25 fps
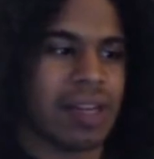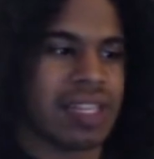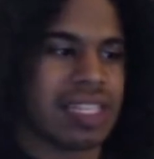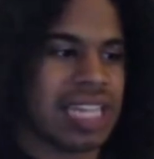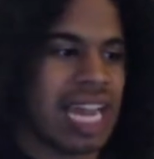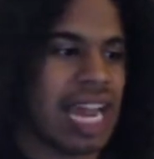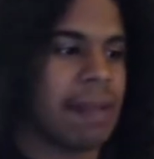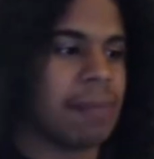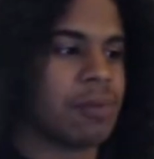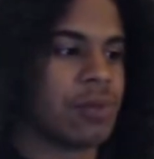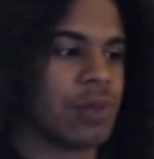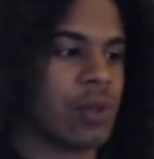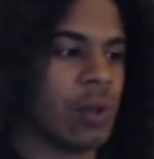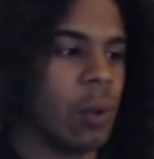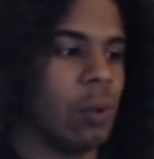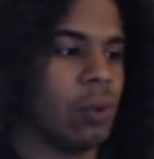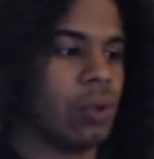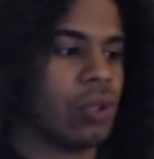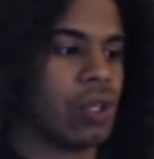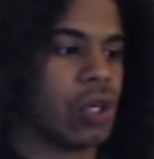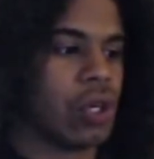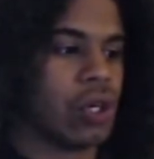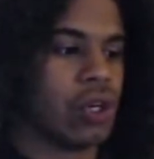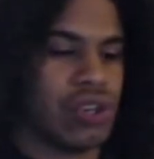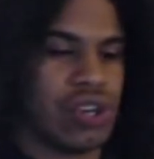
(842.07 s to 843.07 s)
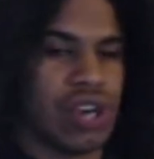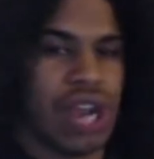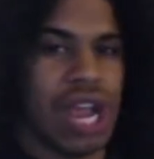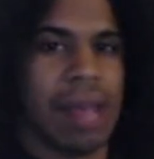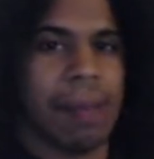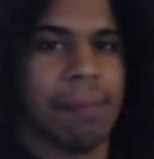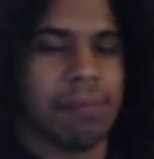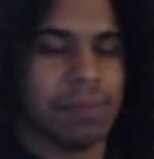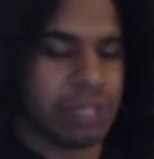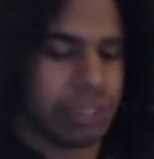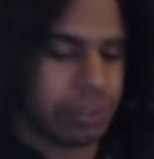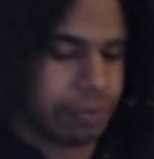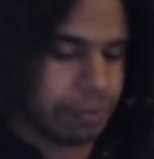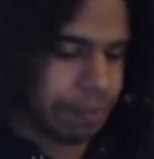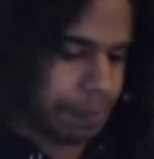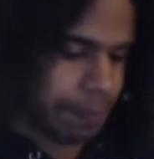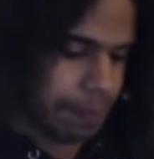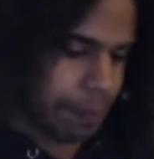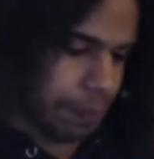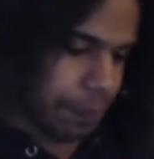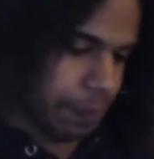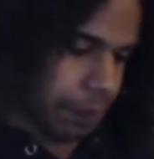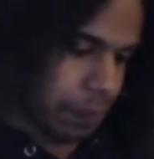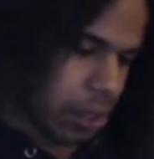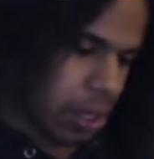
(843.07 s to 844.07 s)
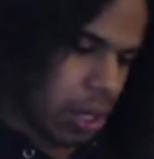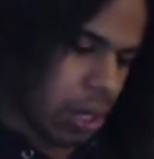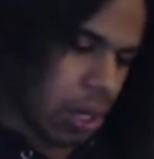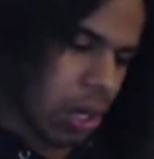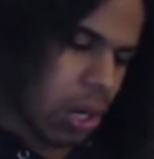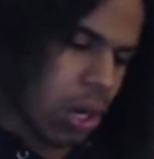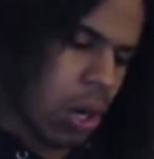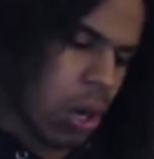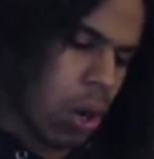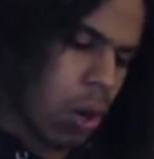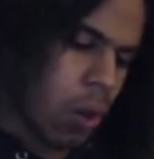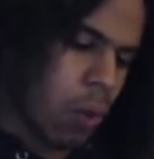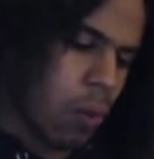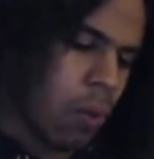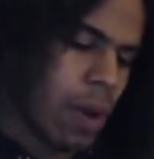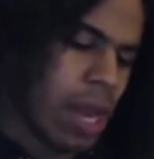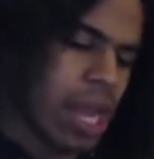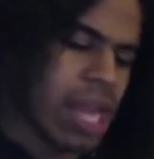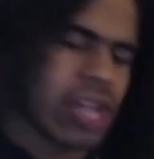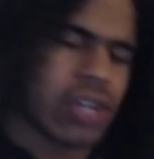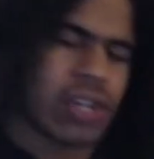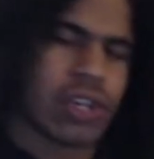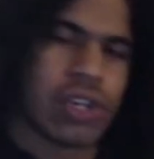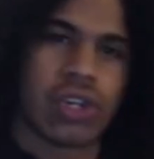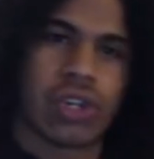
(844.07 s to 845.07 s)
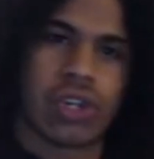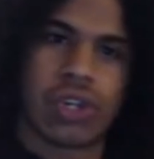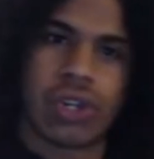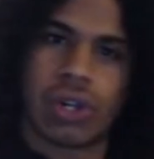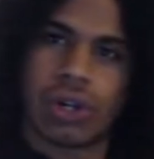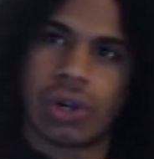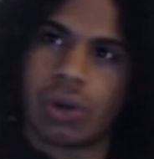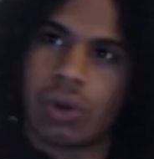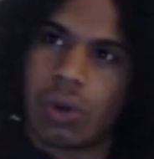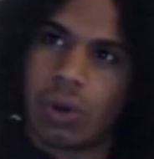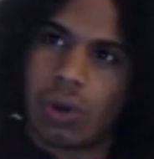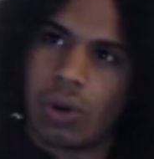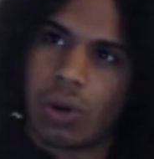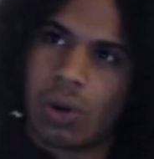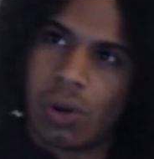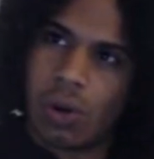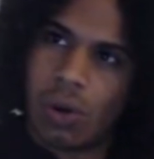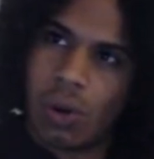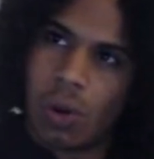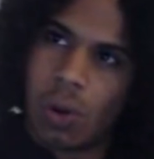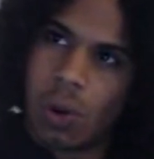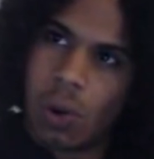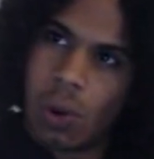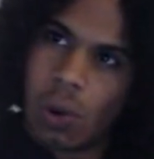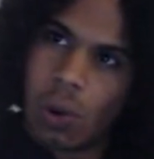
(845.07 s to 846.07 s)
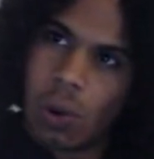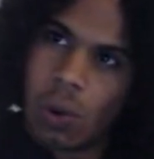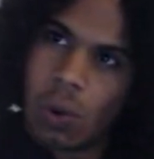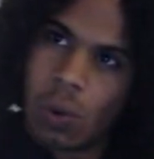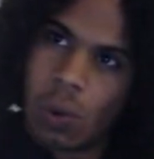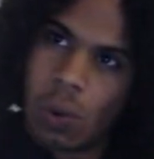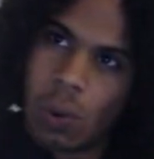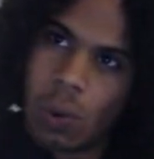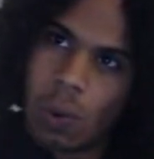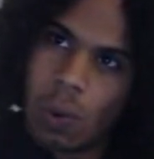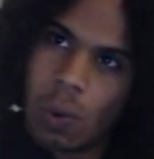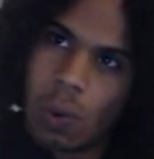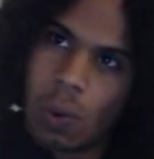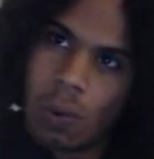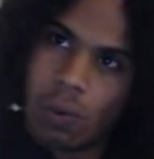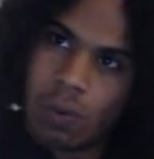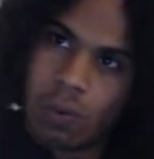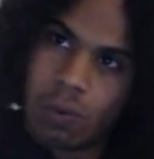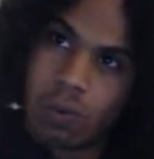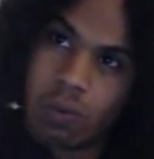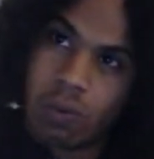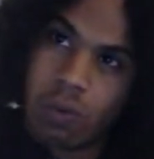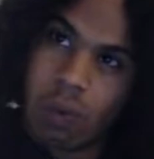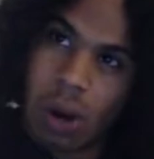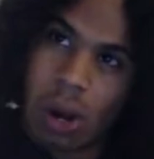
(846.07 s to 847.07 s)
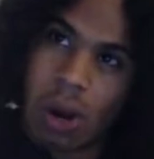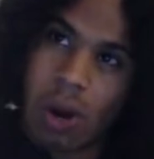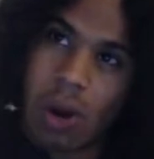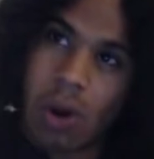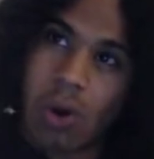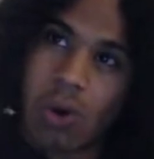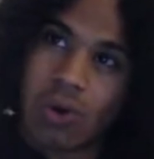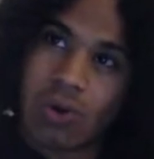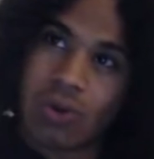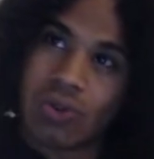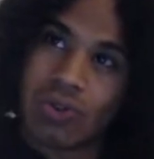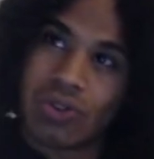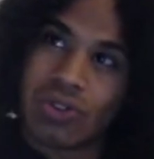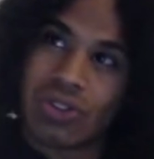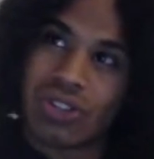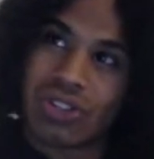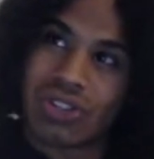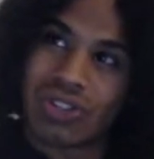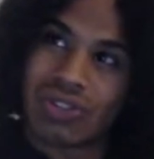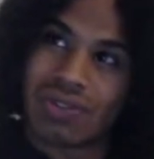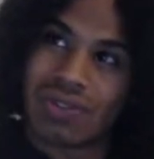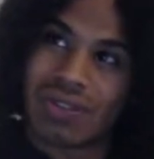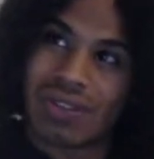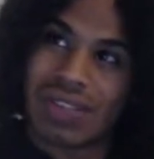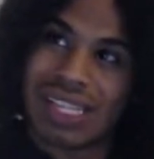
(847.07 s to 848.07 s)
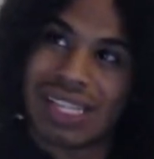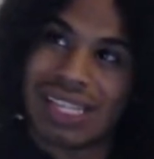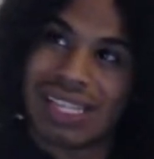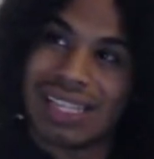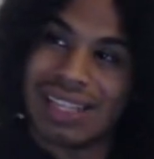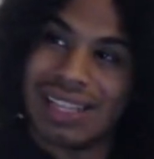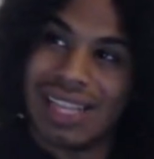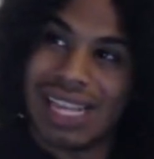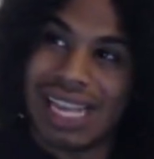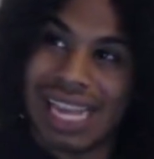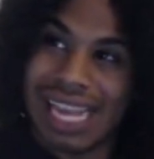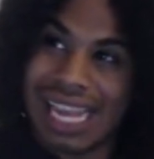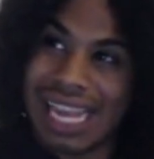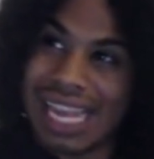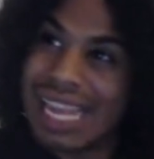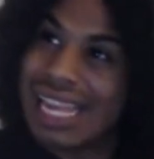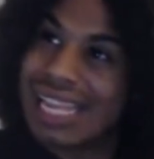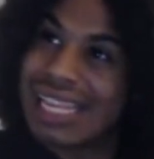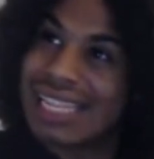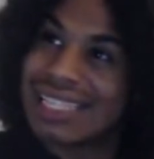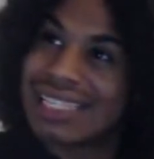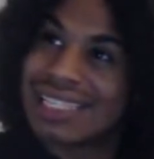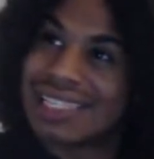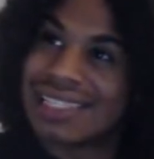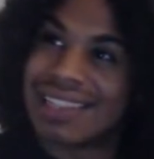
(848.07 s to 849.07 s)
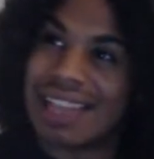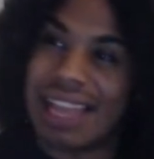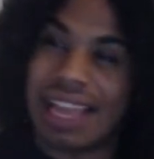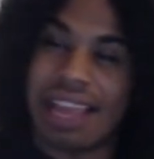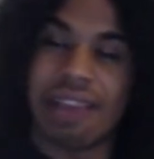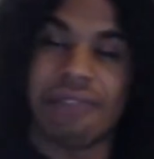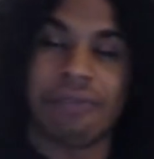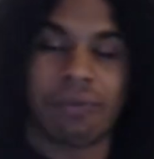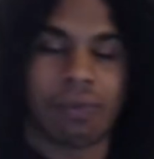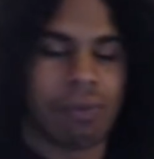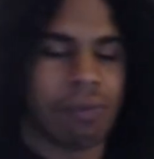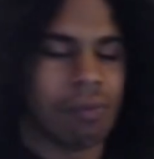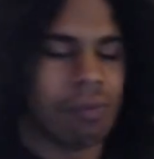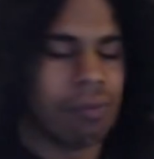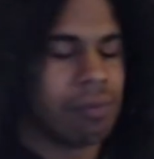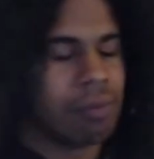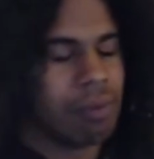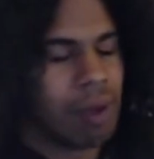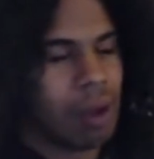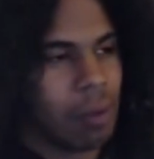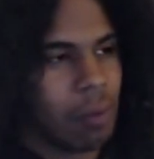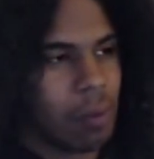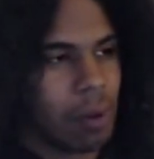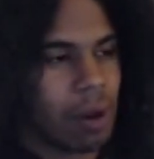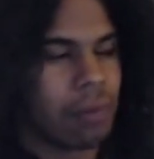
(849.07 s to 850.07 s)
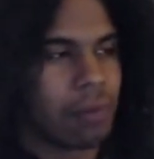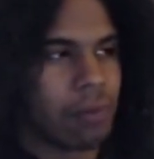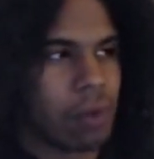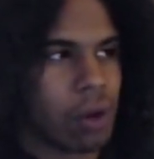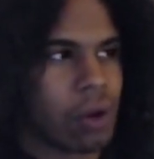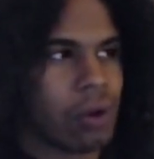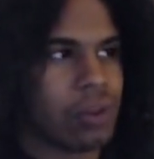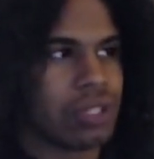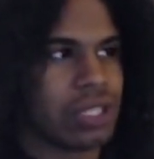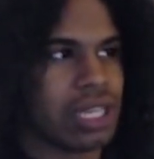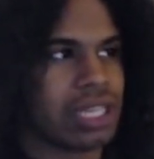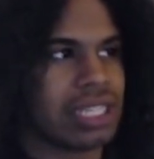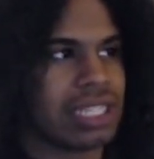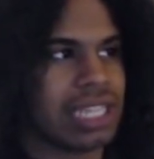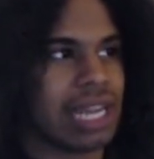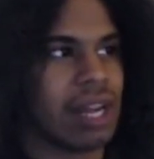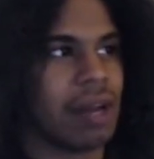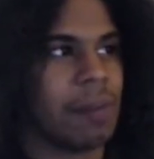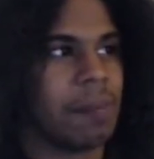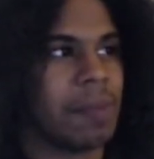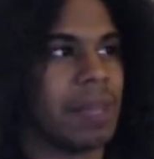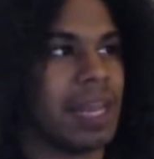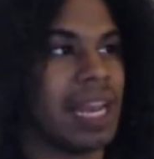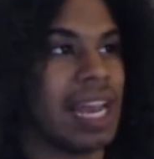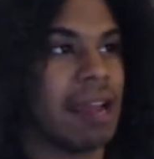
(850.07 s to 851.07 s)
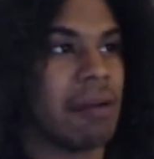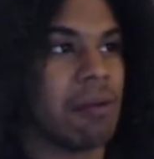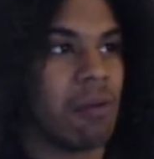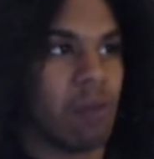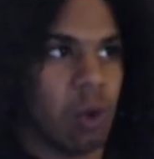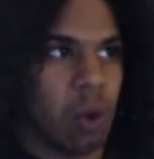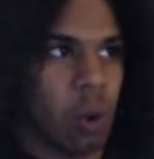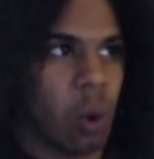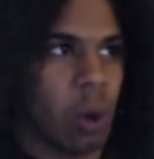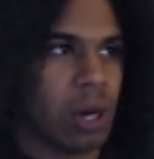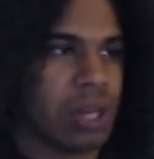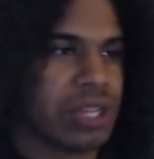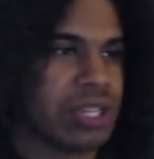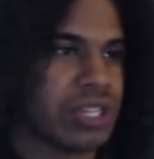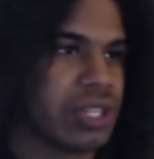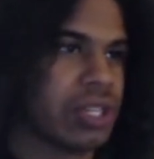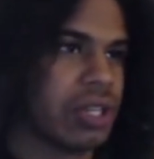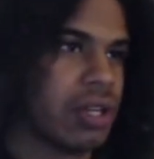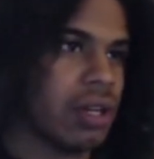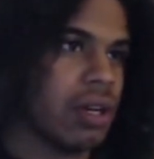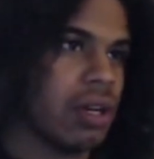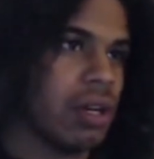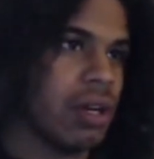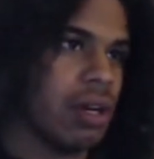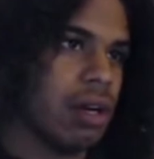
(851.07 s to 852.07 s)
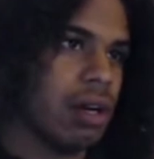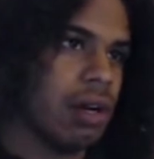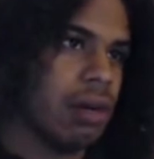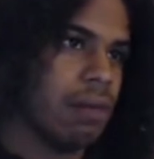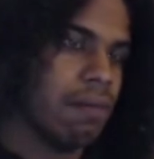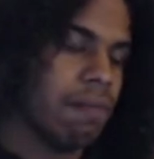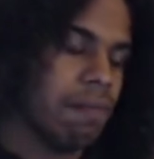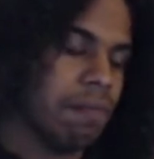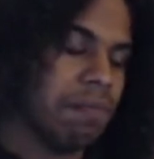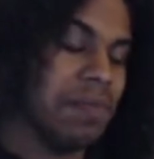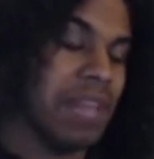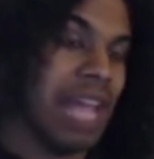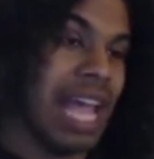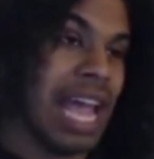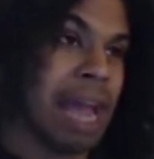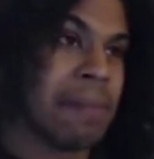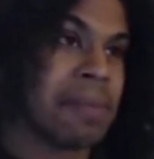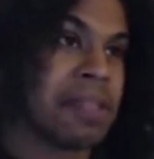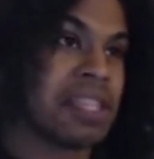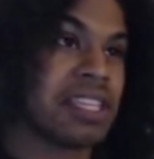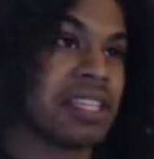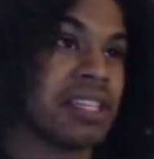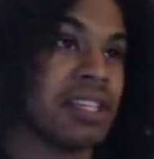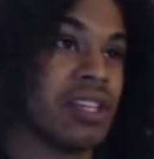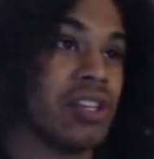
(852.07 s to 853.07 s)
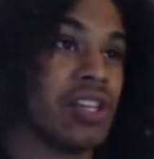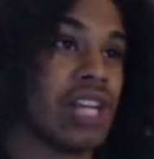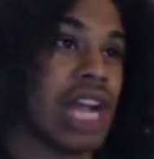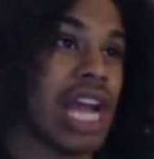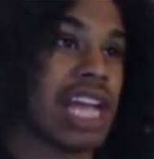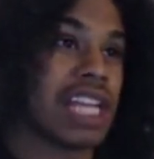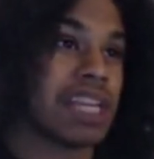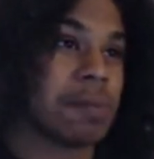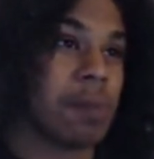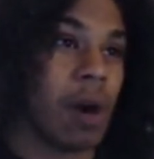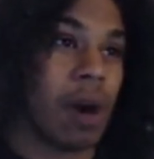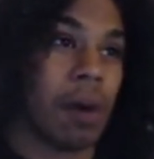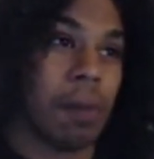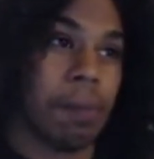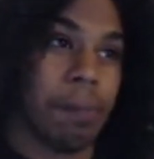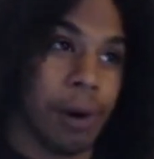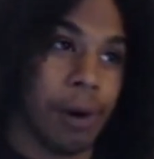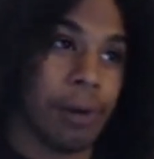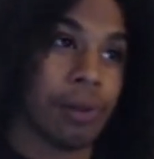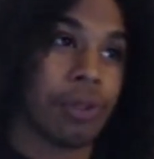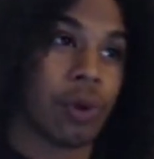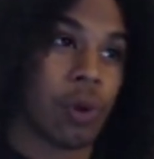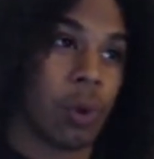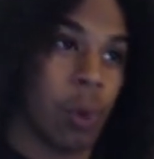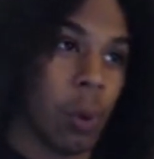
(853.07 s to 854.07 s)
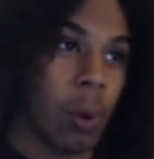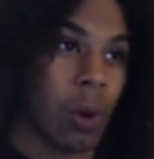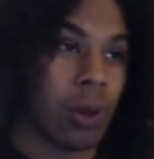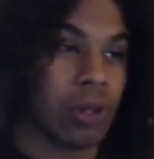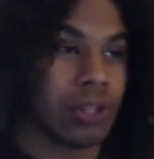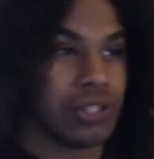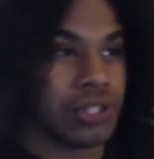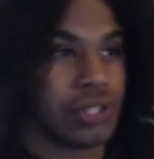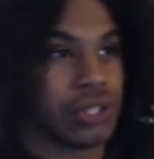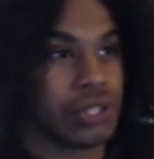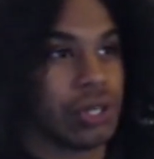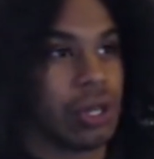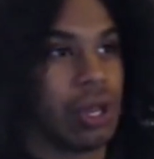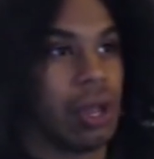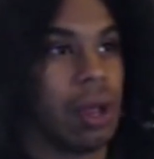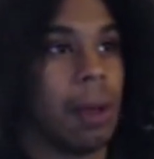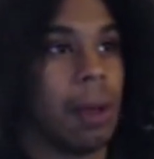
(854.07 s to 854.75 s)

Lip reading: type soldier gems, which Rose is, one Rose does take up the name quartz. Amethyst and Jasper are both quartz,